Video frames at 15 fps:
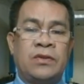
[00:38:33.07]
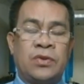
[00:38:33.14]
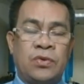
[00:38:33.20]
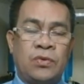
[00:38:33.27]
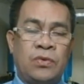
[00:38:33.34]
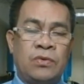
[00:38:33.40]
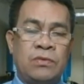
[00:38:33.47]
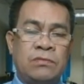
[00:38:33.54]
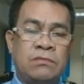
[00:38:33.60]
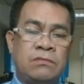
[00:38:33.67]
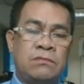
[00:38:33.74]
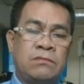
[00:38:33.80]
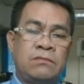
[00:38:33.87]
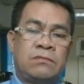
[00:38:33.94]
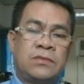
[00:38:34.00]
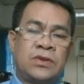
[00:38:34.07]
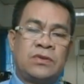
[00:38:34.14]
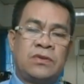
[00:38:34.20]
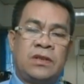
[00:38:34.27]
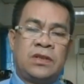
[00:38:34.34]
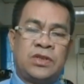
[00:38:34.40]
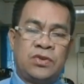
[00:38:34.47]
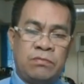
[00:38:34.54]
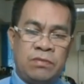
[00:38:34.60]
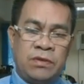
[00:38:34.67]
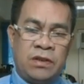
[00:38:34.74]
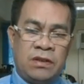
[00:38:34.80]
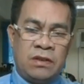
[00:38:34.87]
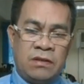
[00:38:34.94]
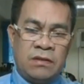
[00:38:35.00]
2. So it should be